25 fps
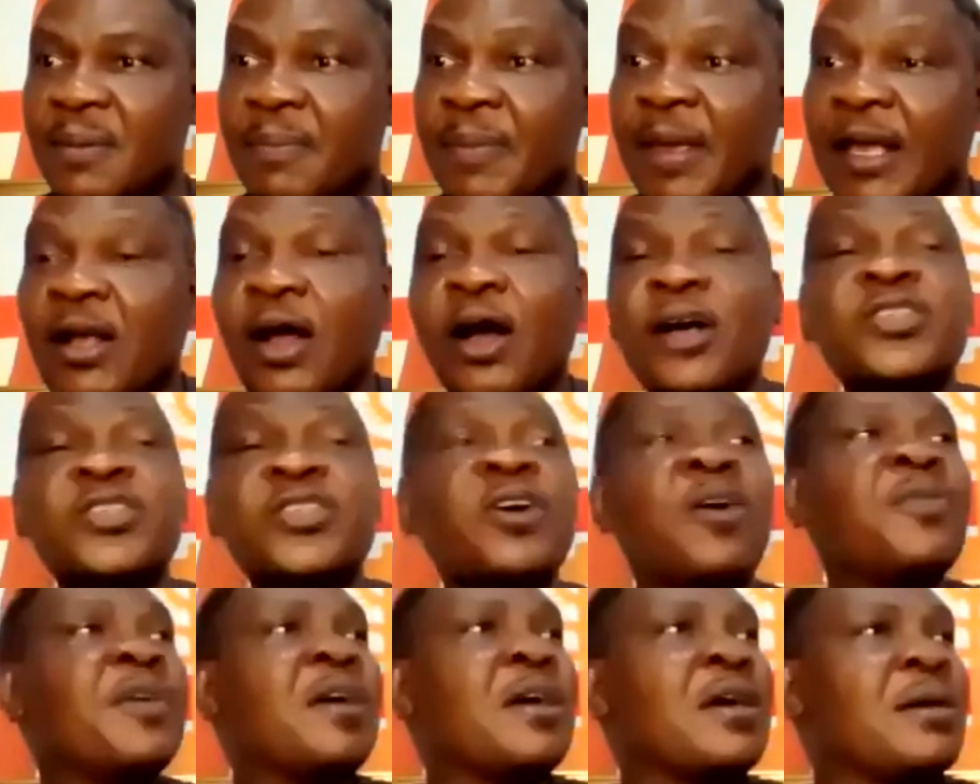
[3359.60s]
because
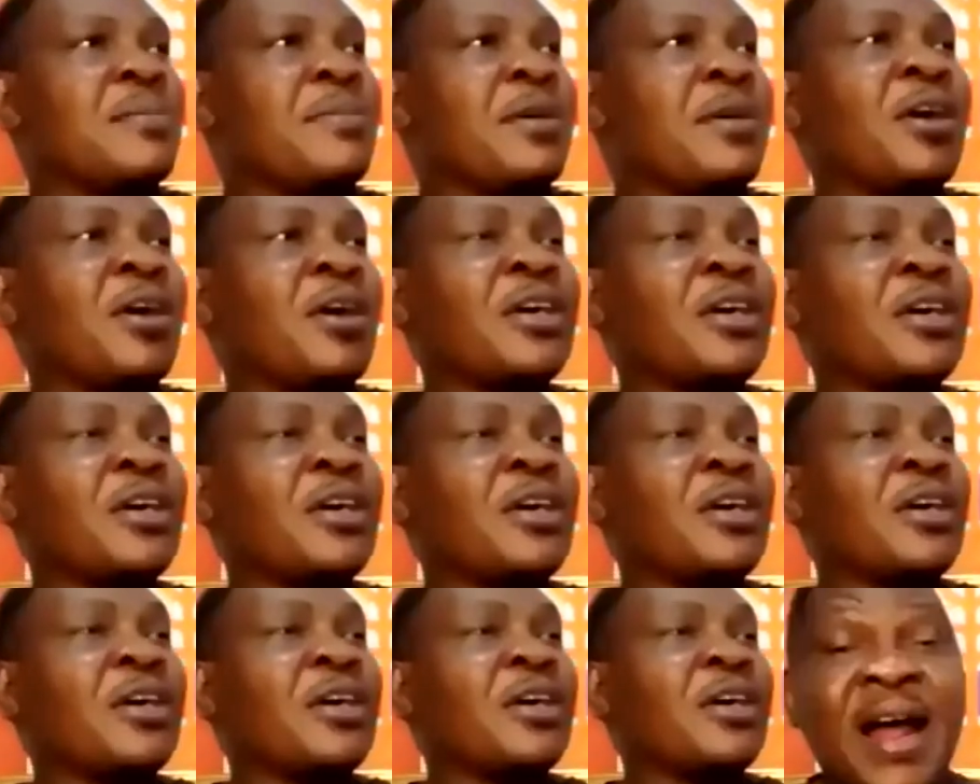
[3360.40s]
of
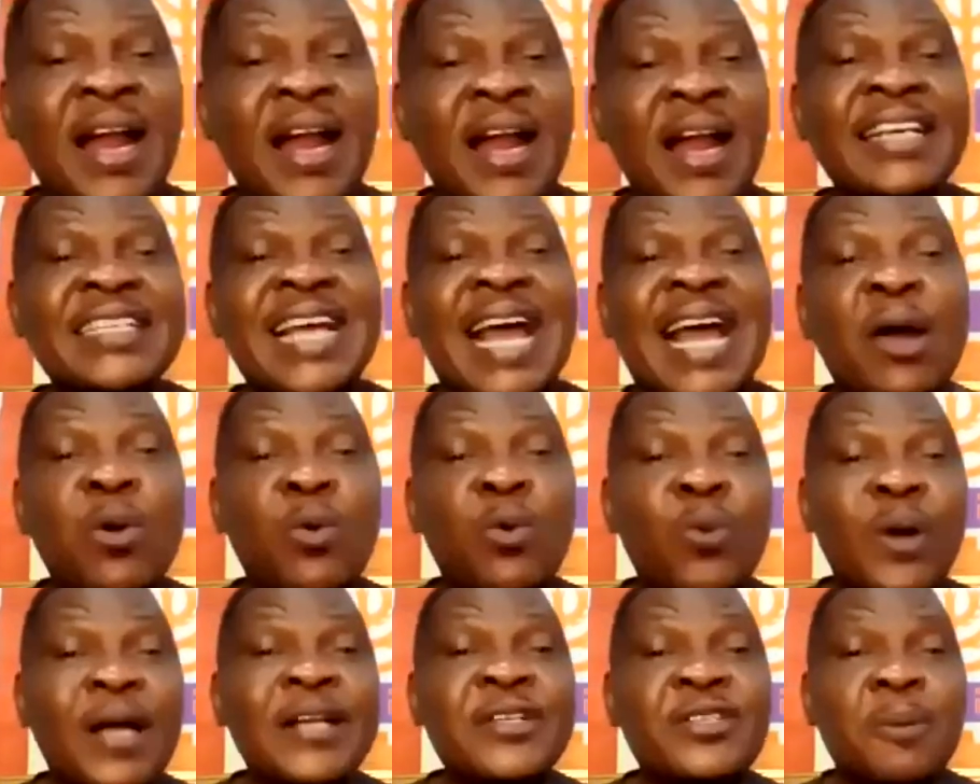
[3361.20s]
because through Allah, I
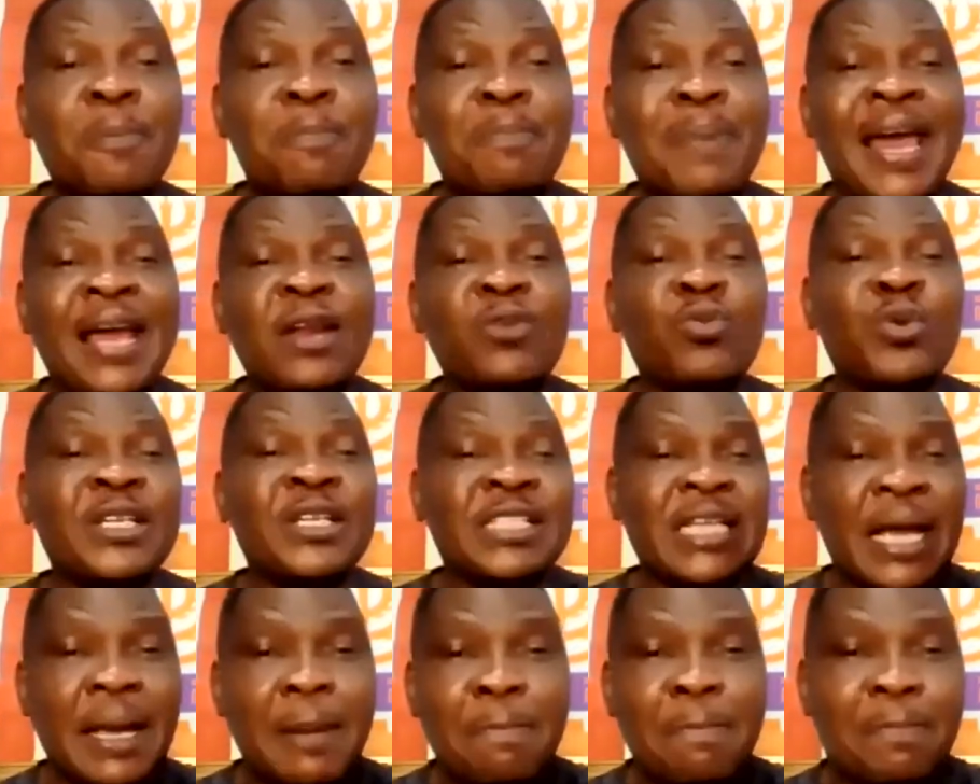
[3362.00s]
went to bed
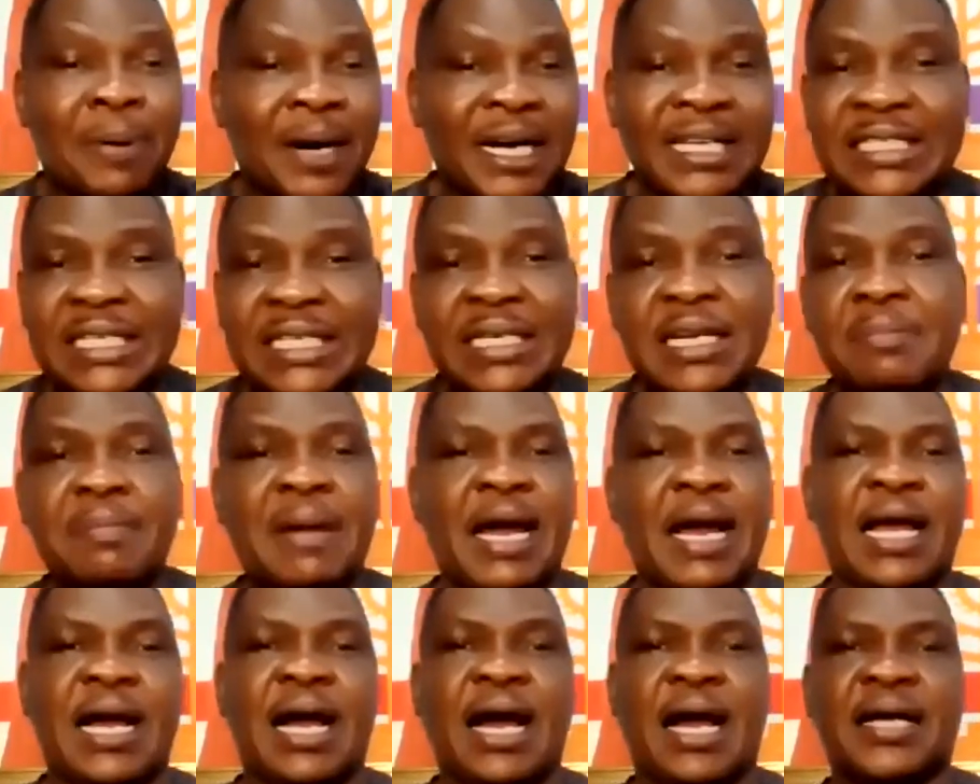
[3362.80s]
with a burden in
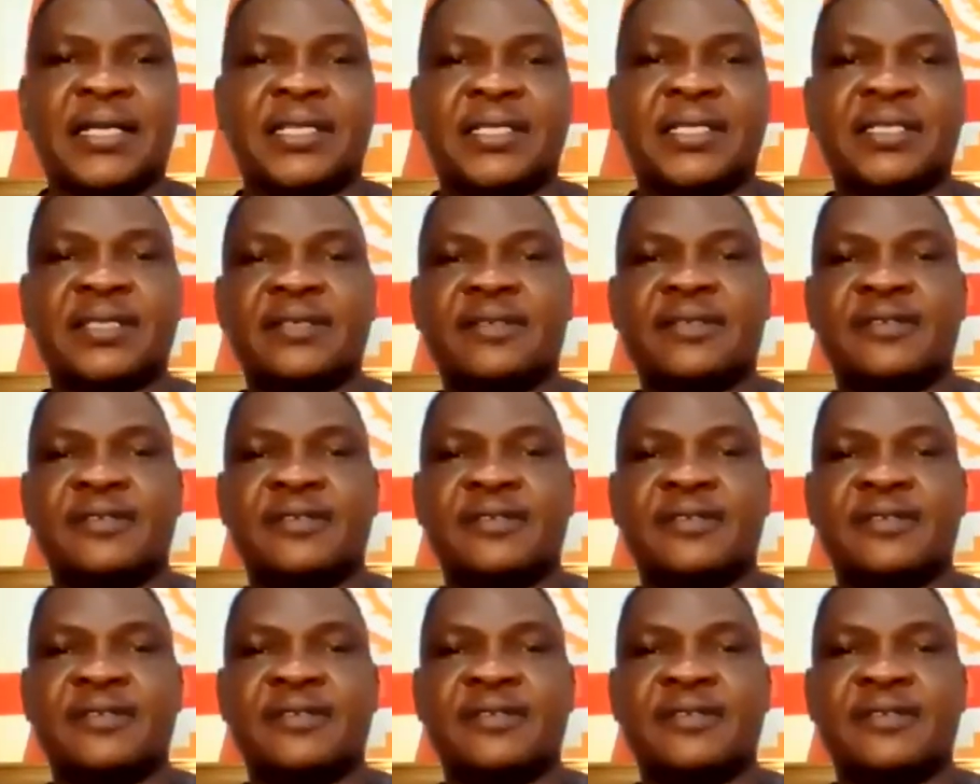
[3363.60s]
my heart.